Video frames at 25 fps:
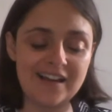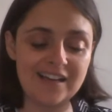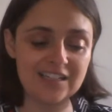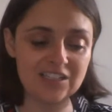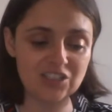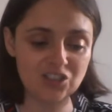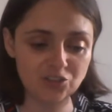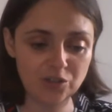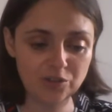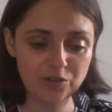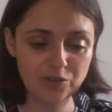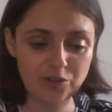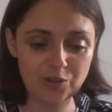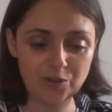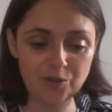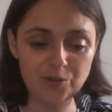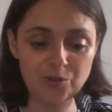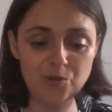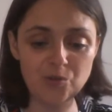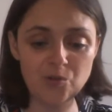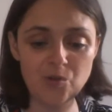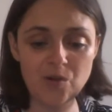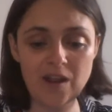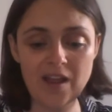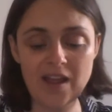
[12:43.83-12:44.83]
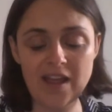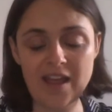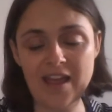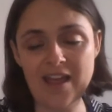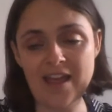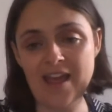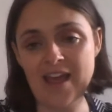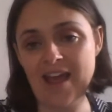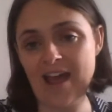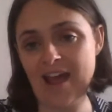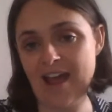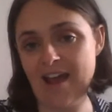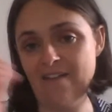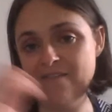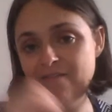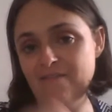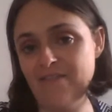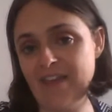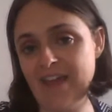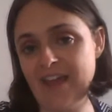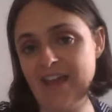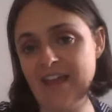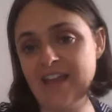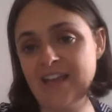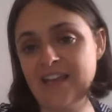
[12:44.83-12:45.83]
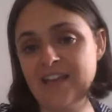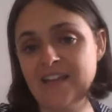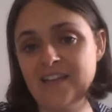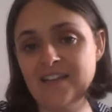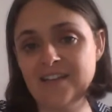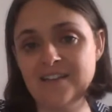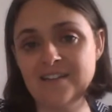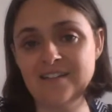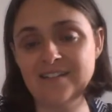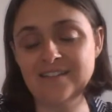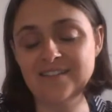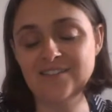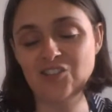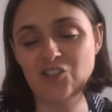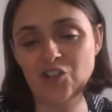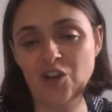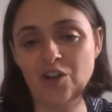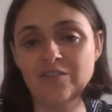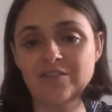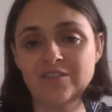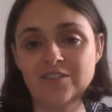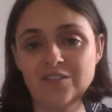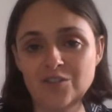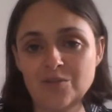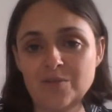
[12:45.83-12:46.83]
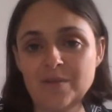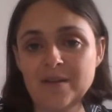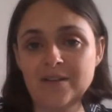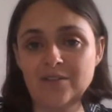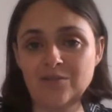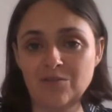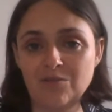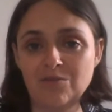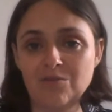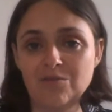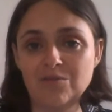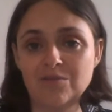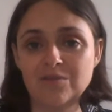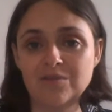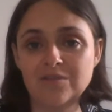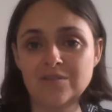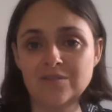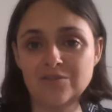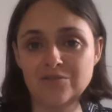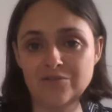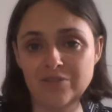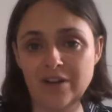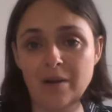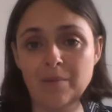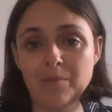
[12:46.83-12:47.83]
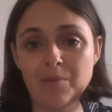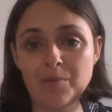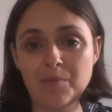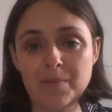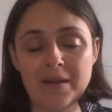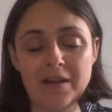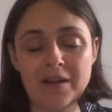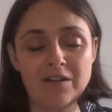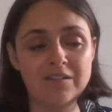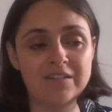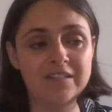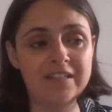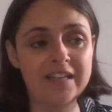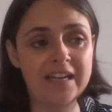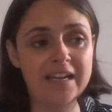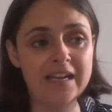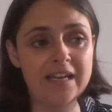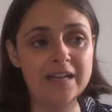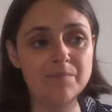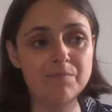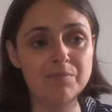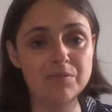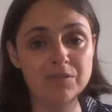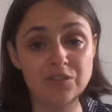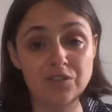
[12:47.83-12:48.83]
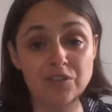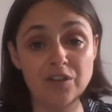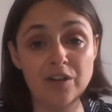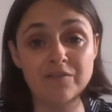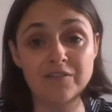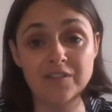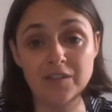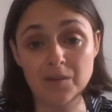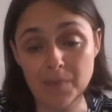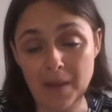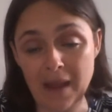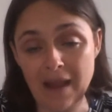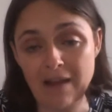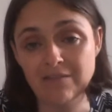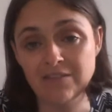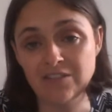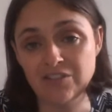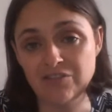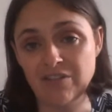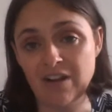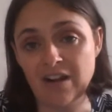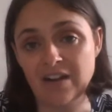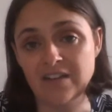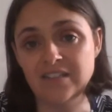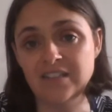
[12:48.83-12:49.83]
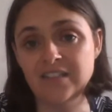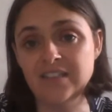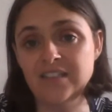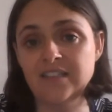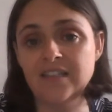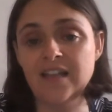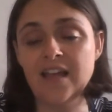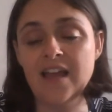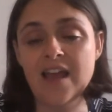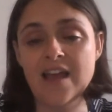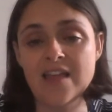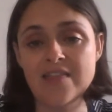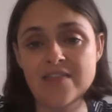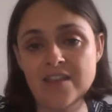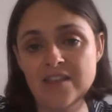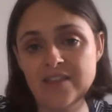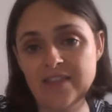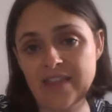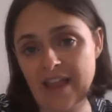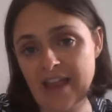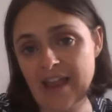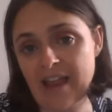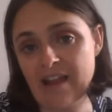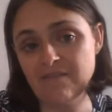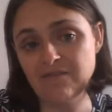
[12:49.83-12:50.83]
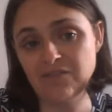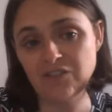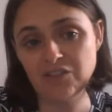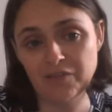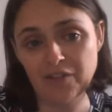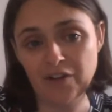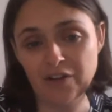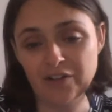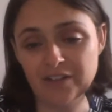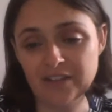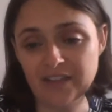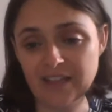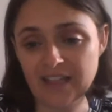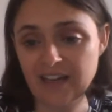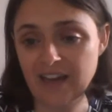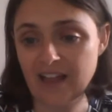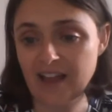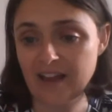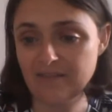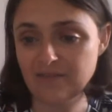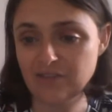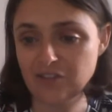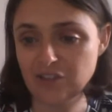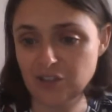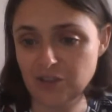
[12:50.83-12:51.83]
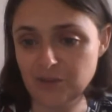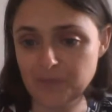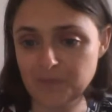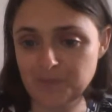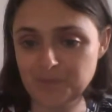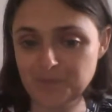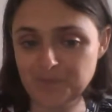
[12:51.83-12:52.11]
so too have they chosen to ignore Trump because he preserves the power structures that they have devoted their lives to.